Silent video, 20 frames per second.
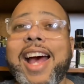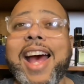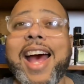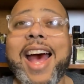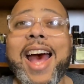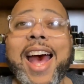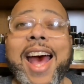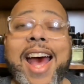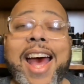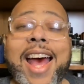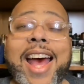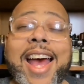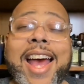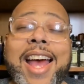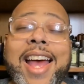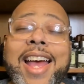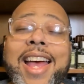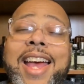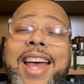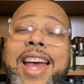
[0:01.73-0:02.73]
I
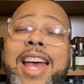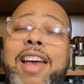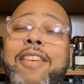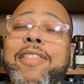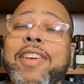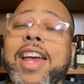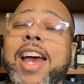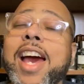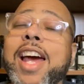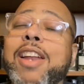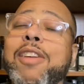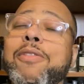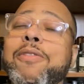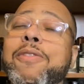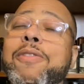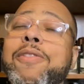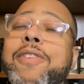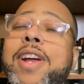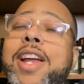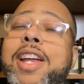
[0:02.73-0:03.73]
have got a
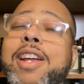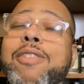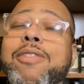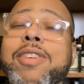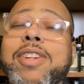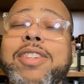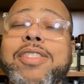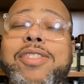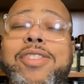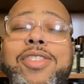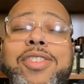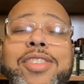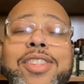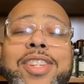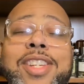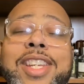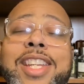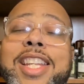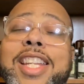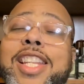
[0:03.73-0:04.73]
fragrance
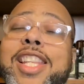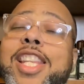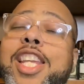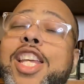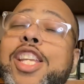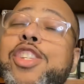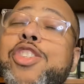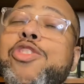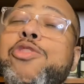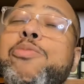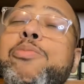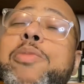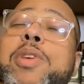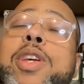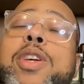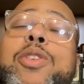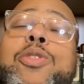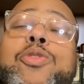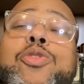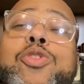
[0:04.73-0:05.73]
that
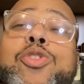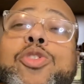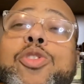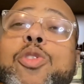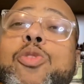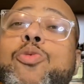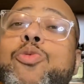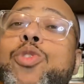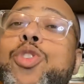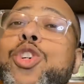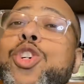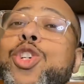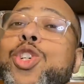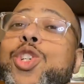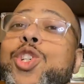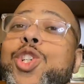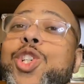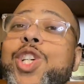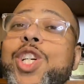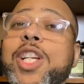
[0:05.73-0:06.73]
smells so
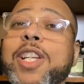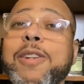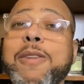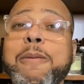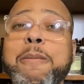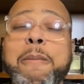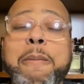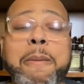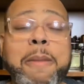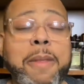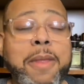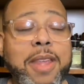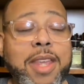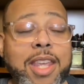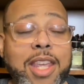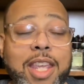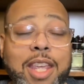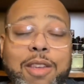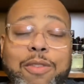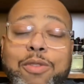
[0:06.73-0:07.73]
good,
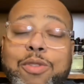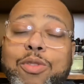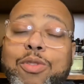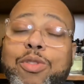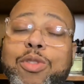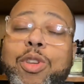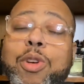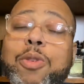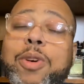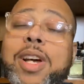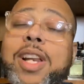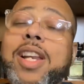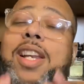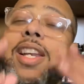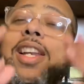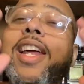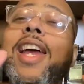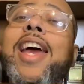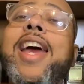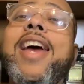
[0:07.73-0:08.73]
if you throw it
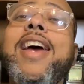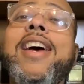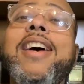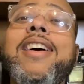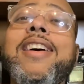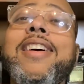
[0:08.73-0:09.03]
in the air,